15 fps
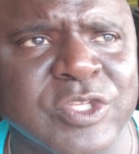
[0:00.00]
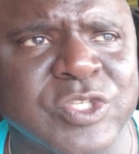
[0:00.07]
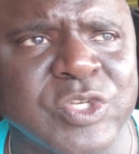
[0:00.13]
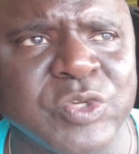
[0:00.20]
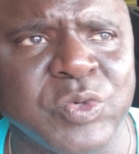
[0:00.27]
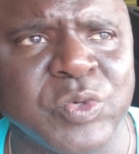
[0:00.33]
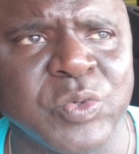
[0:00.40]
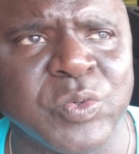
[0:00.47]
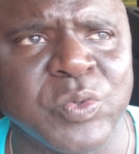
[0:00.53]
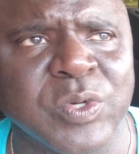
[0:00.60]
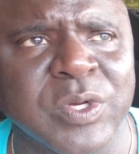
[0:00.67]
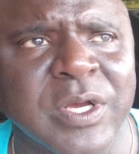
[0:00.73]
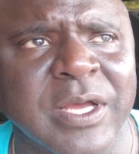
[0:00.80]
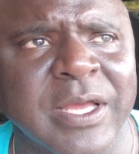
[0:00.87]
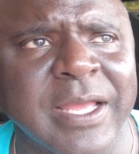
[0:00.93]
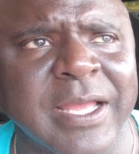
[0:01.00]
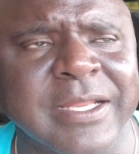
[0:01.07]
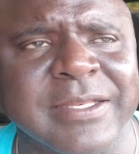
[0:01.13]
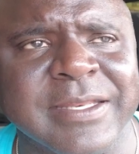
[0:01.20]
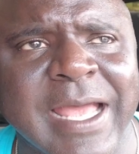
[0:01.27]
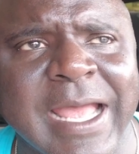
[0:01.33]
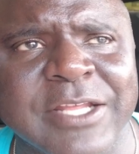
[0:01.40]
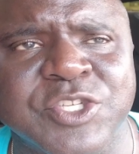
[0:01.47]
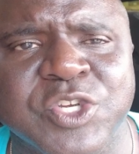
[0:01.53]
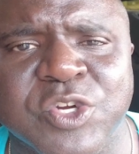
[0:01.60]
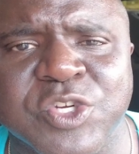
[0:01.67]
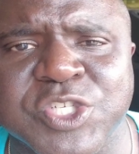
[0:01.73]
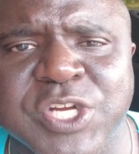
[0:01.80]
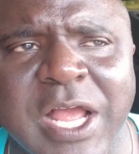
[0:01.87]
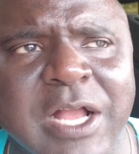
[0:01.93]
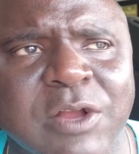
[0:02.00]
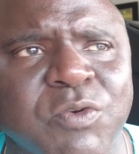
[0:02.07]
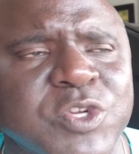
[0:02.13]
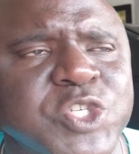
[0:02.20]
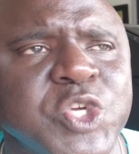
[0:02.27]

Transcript: to ignite your chakras.